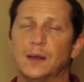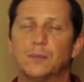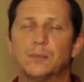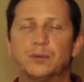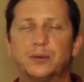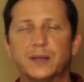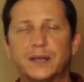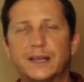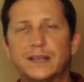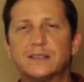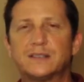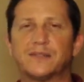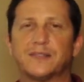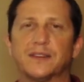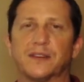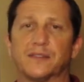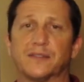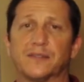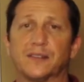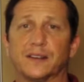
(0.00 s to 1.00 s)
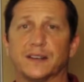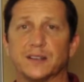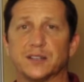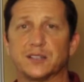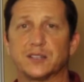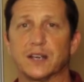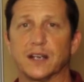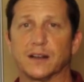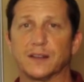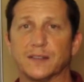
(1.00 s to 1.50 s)
Please feel free to
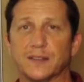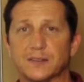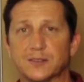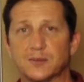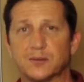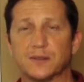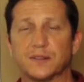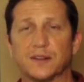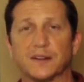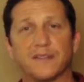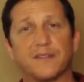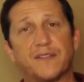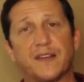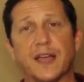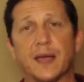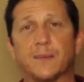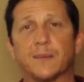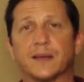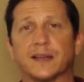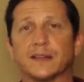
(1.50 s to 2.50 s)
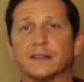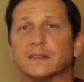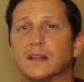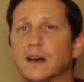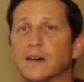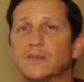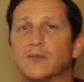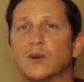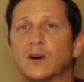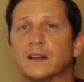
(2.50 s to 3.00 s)
share this with your family and
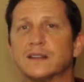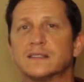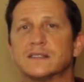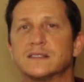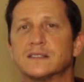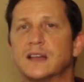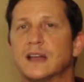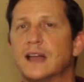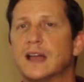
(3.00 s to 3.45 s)
loved ones.